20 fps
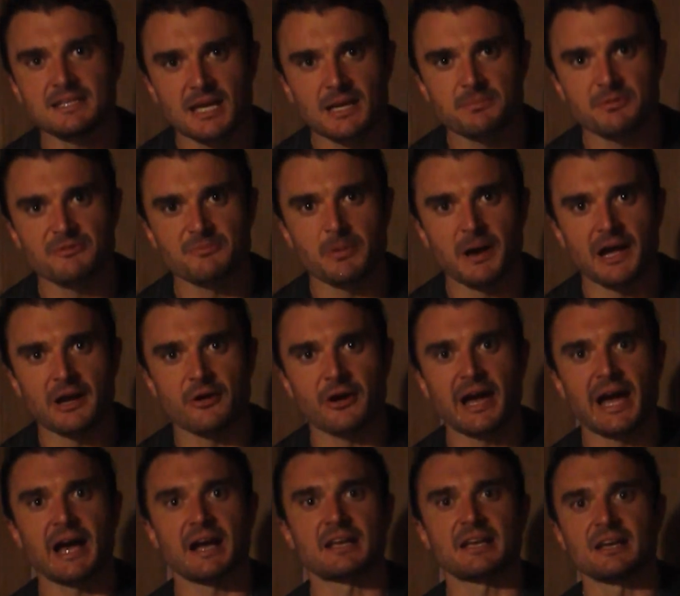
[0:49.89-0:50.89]
type of
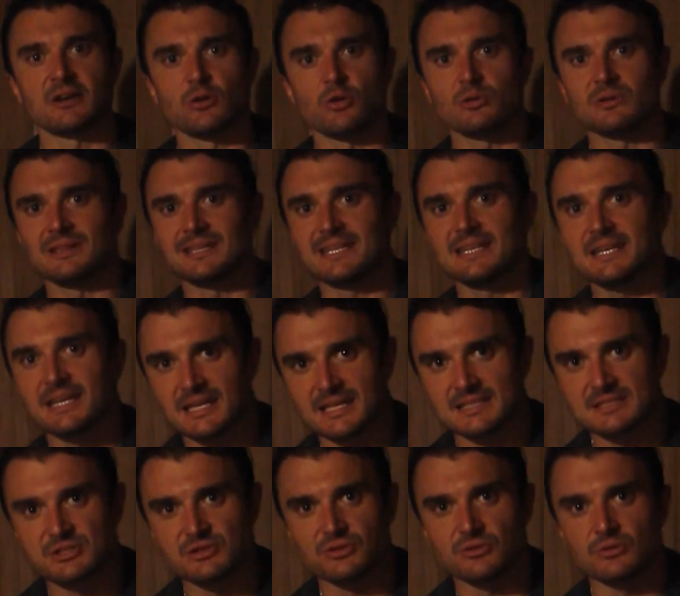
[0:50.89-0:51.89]
biohacking or leading
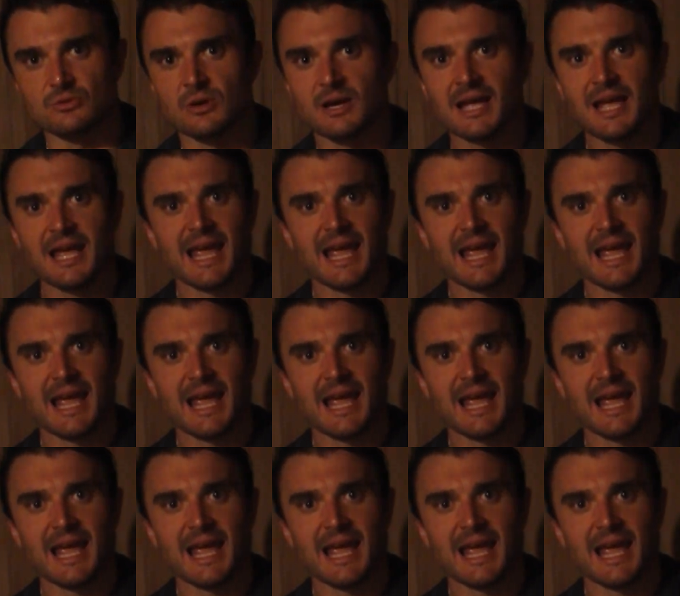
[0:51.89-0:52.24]
into